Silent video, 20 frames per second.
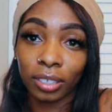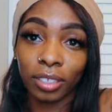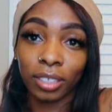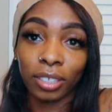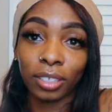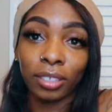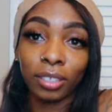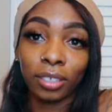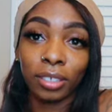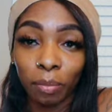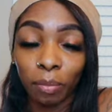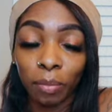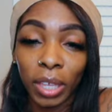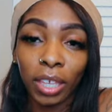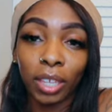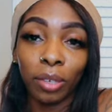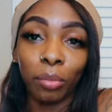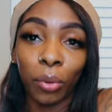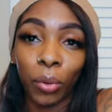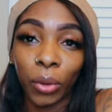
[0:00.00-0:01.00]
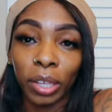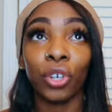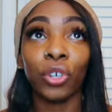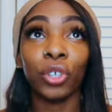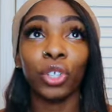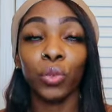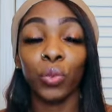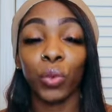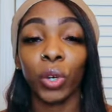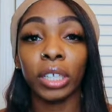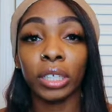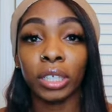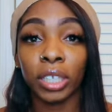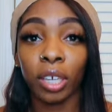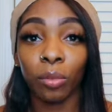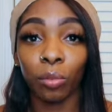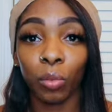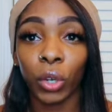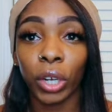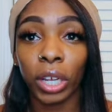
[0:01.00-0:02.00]
to the end point. So you want to
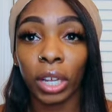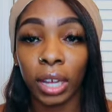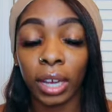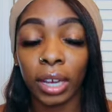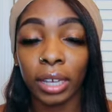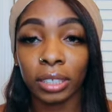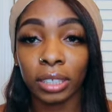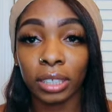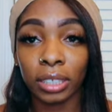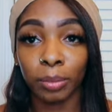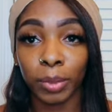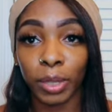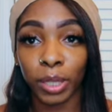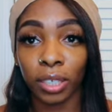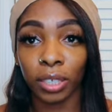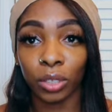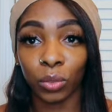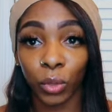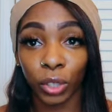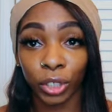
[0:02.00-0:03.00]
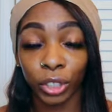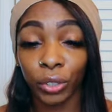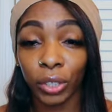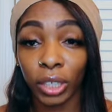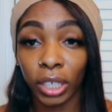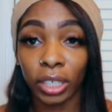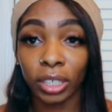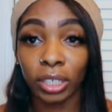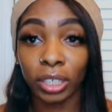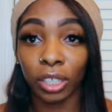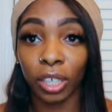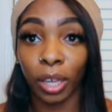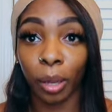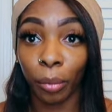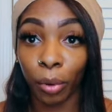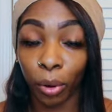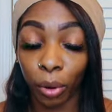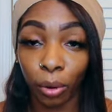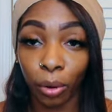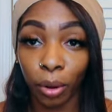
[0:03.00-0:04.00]
take more classes because once you get into that
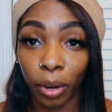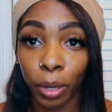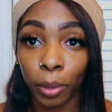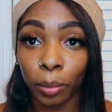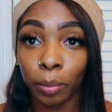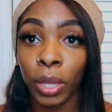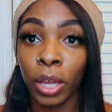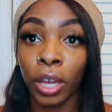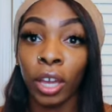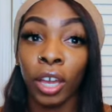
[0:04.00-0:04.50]
program,